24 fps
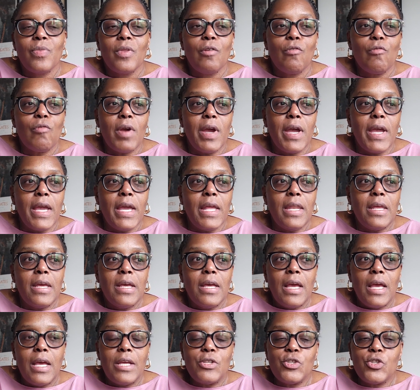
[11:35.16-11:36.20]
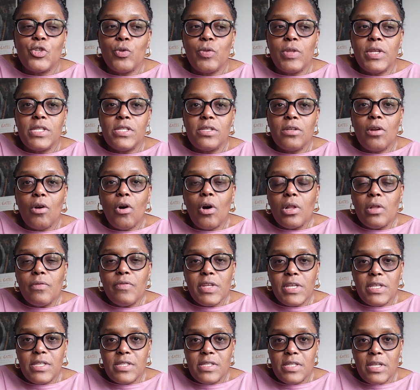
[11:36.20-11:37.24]
right? And so they did all of
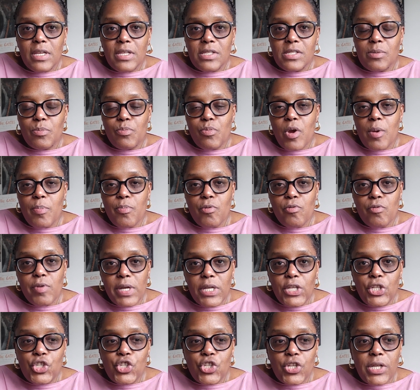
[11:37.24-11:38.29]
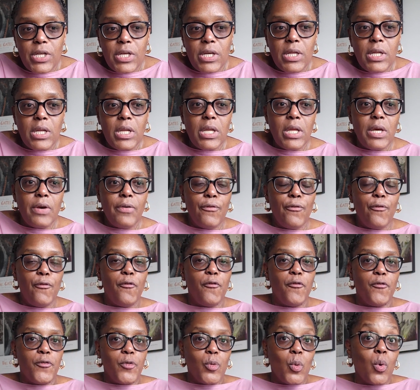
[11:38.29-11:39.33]
these things in preparation
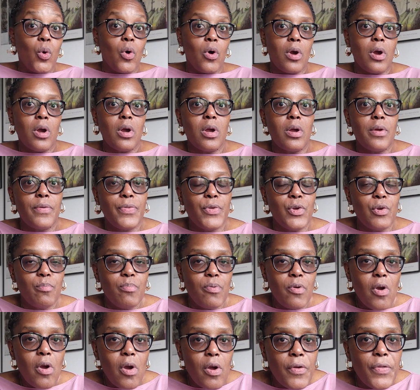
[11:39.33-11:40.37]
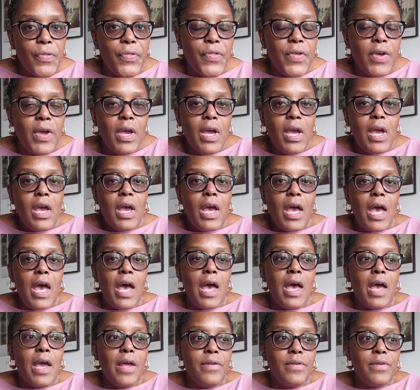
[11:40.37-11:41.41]
for their birth.
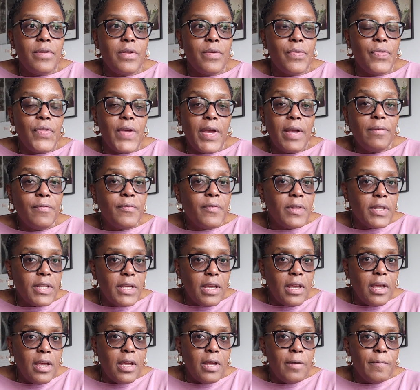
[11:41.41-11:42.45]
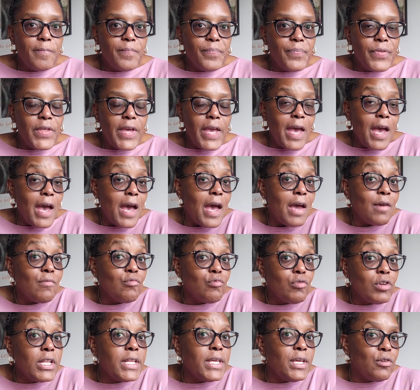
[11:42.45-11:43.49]
And thankfully, they had
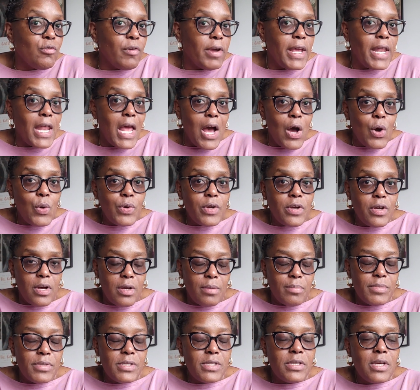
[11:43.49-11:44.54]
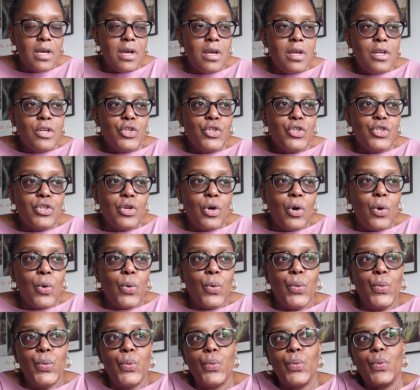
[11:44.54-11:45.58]
really great outcomes.
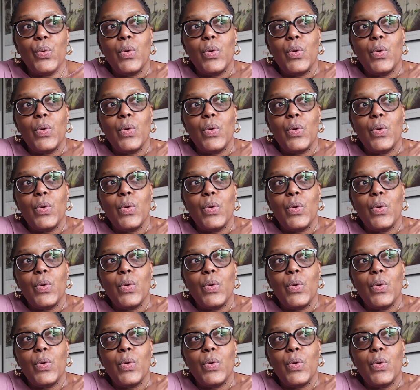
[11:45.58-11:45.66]
So